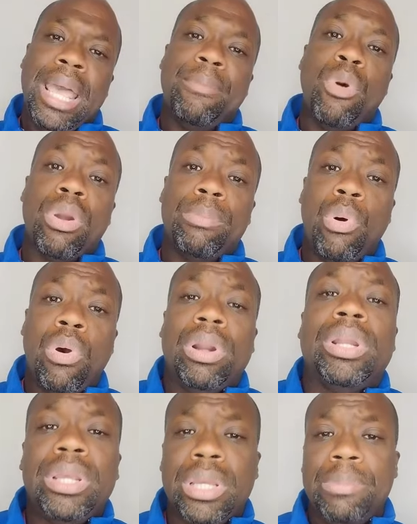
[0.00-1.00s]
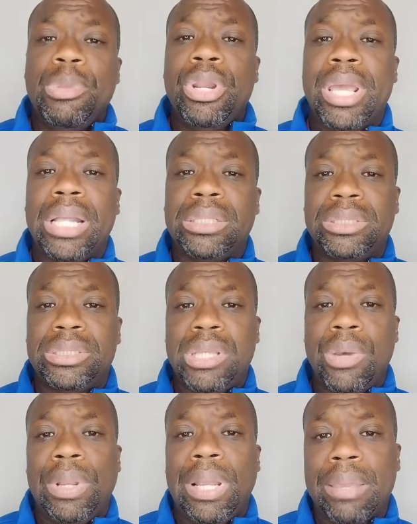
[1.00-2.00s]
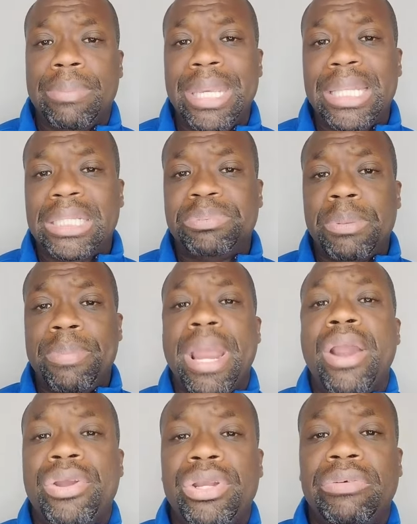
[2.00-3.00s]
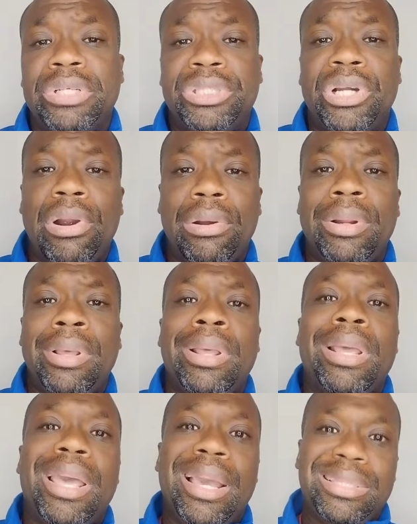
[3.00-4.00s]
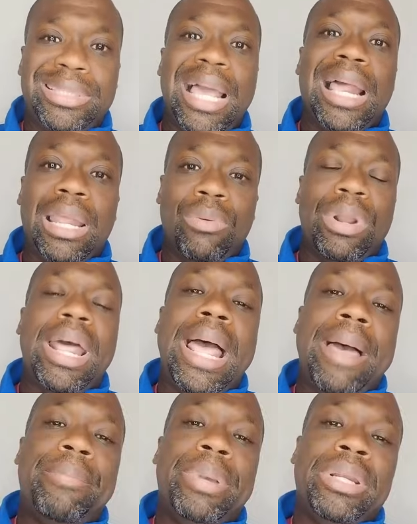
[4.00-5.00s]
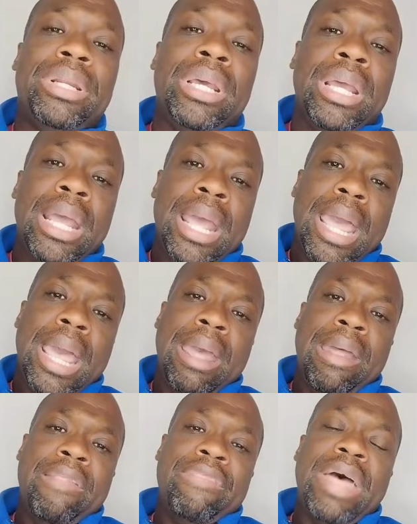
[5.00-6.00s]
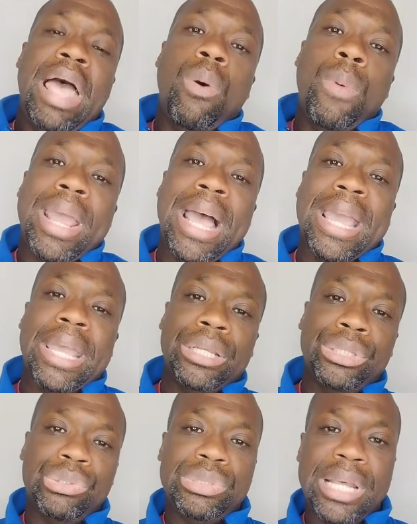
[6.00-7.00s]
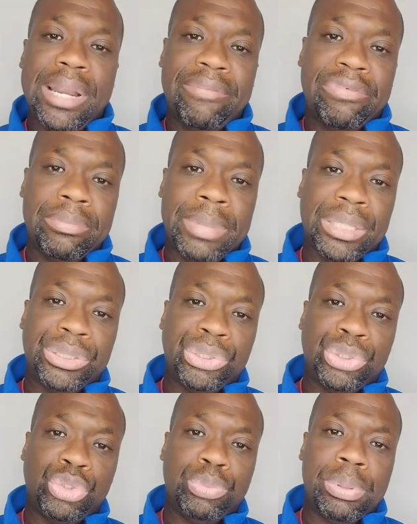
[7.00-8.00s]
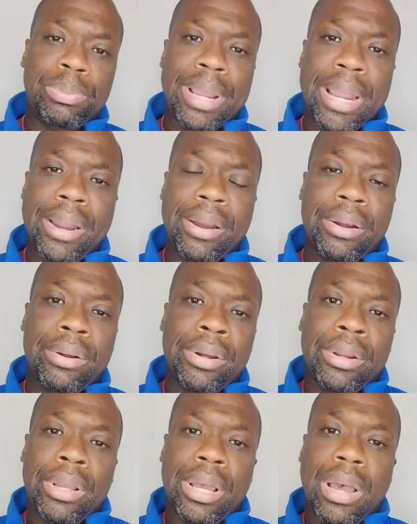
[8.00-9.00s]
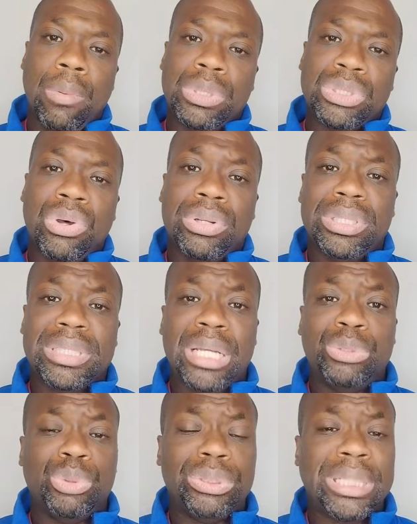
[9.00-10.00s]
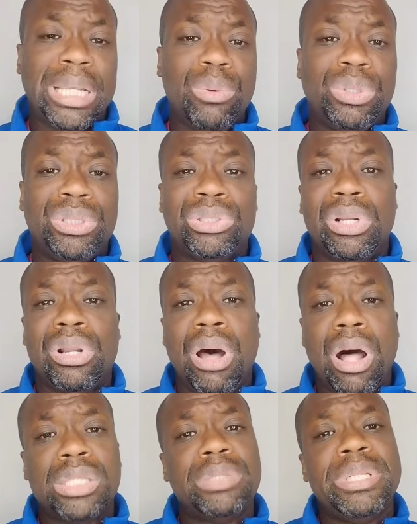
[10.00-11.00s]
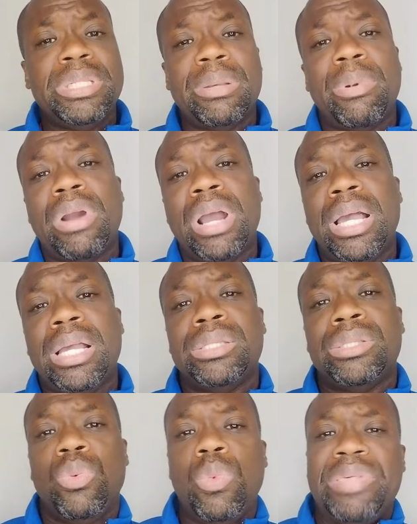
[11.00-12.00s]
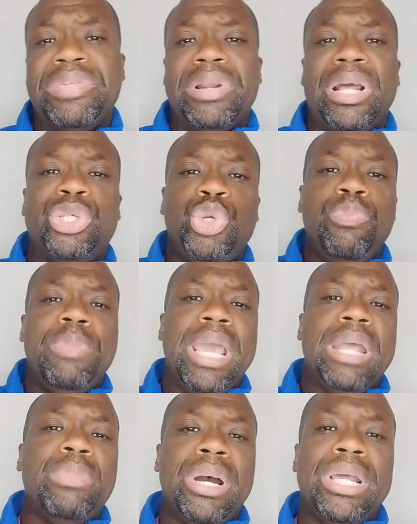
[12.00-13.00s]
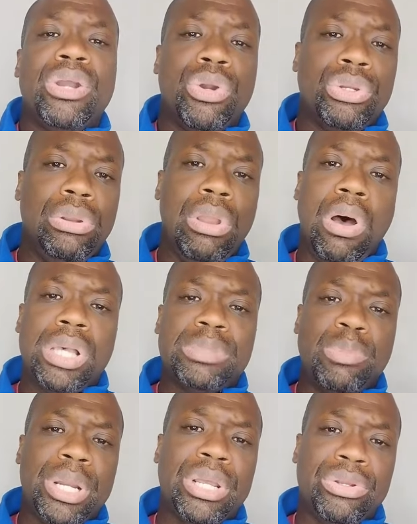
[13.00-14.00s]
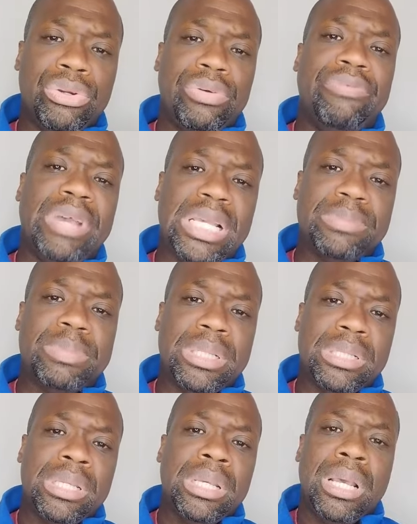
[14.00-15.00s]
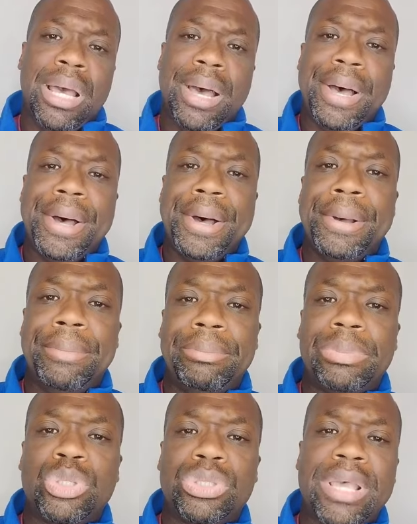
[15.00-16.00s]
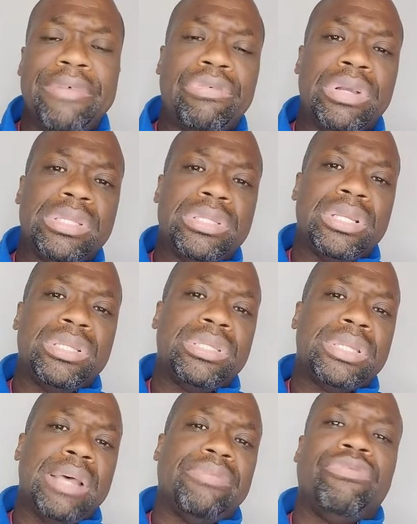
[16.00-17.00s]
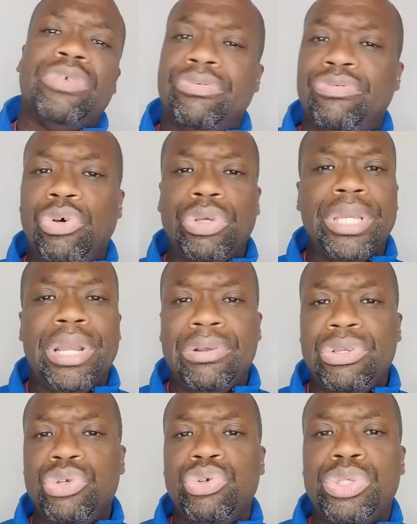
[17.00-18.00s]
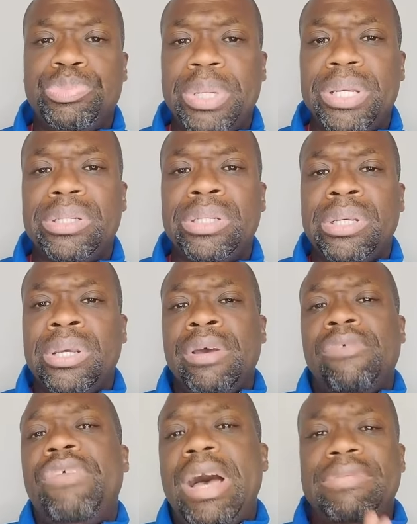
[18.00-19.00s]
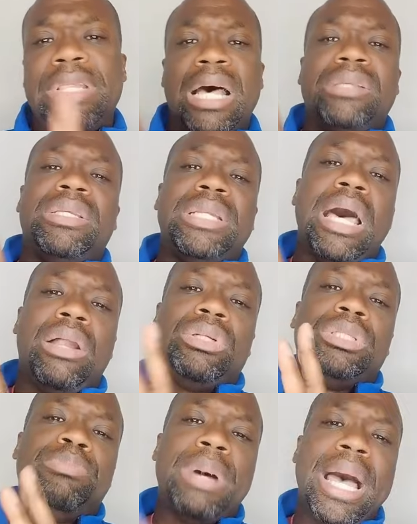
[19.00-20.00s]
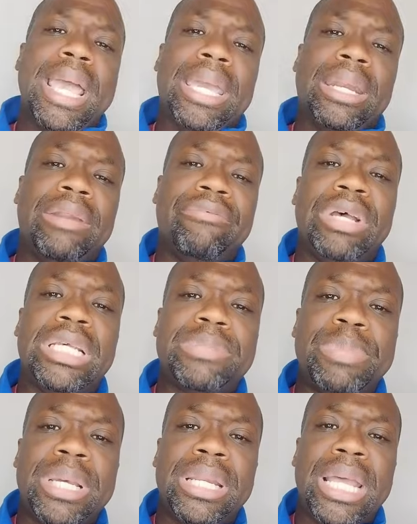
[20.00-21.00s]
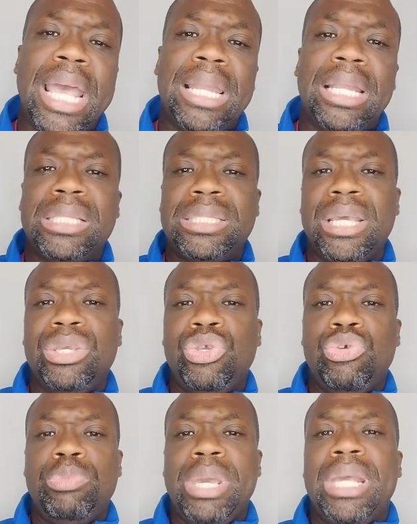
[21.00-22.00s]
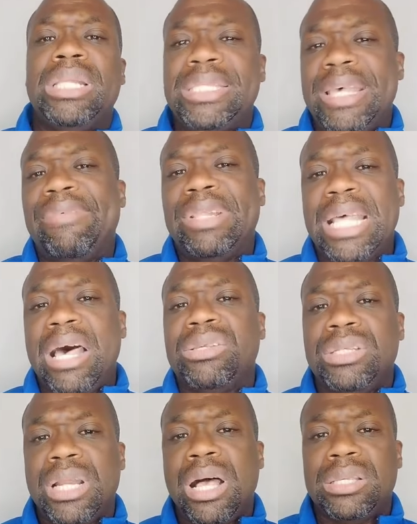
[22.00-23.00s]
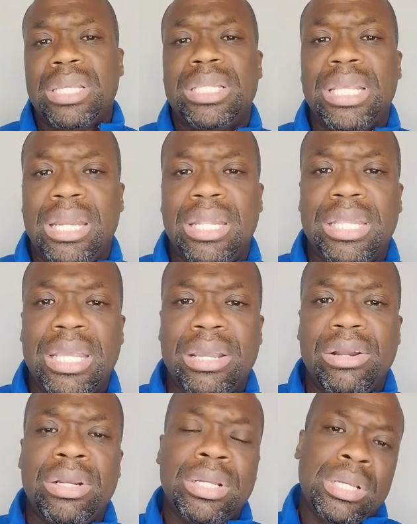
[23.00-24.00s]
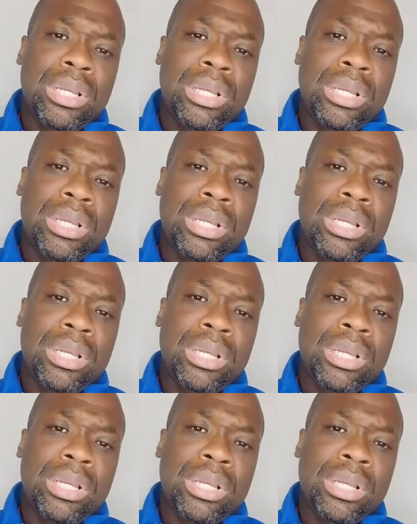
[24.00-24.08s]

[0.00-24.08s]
And more importantly, it communicates to someone like me that's preparing a return exactly what happened. And that way I can use that information to prepare uh, what's called a Schedule D, which is going to ultimately summarize whether or not you made money or you lost money on your investment. Um, so, say for instance, uh, for the full year, you spent $5,000 buying an investment, and let's say you made $7,000 at the end of the year.